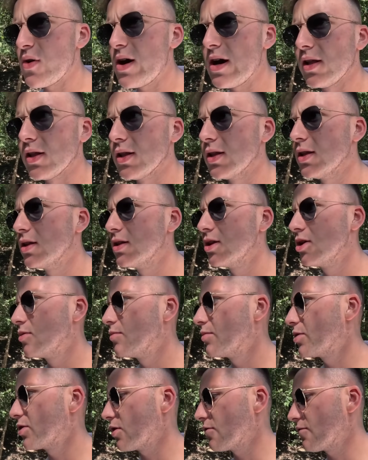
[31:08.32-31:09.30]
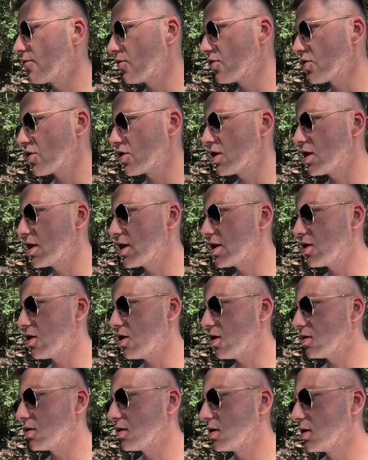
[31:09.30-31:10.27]
well, but unfortunately
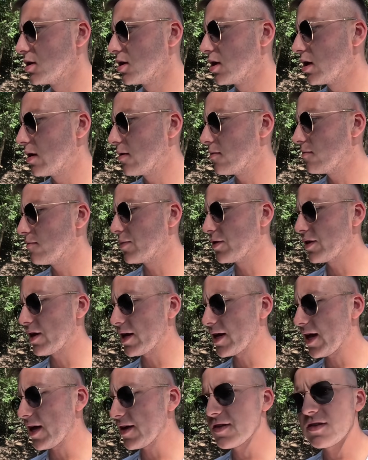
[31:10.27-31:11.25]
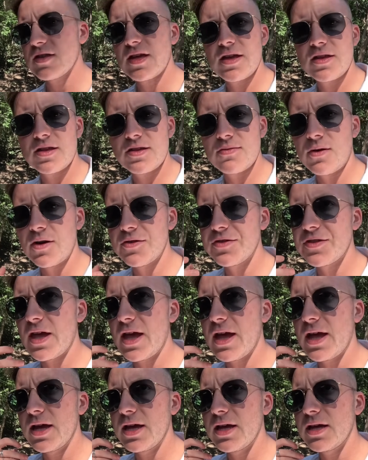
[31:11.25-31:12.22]
not. But I guess that's what
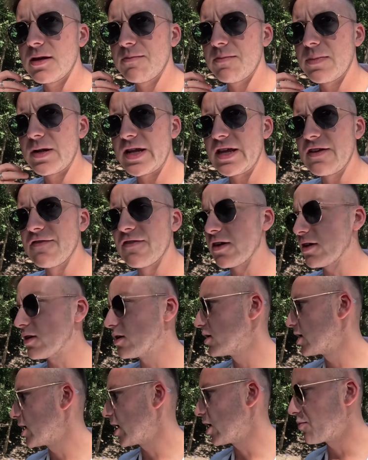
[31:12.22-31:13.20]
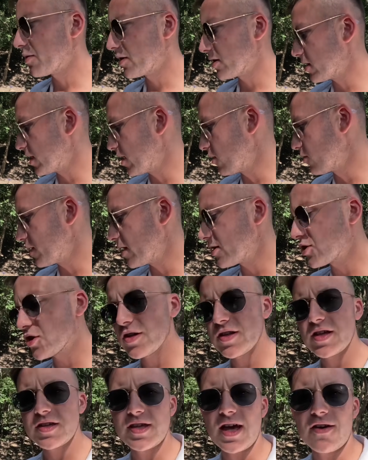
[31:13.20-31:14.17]
they believe in. It would be
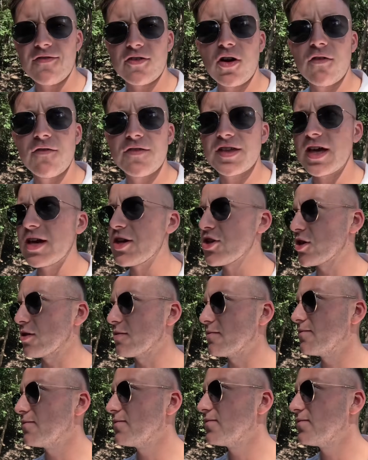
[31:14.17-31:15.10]
interesting to have a conversation.